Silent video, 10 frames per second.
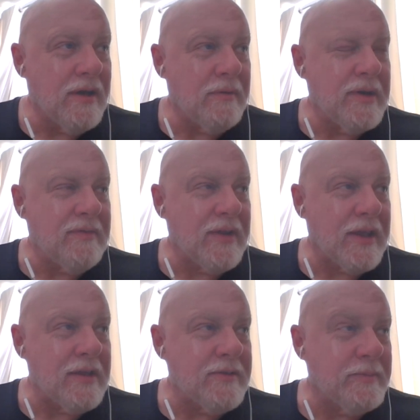I would never
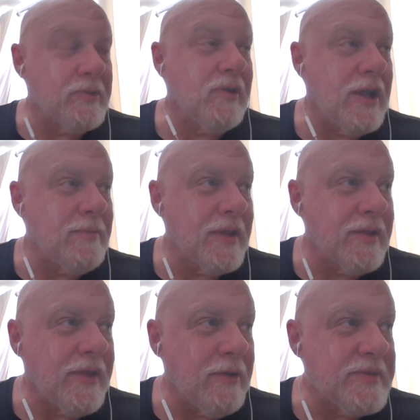like and subscribe
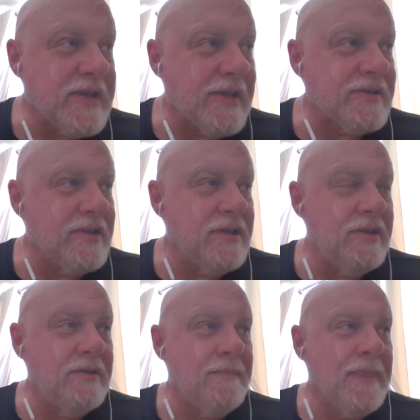like they always ask you to do.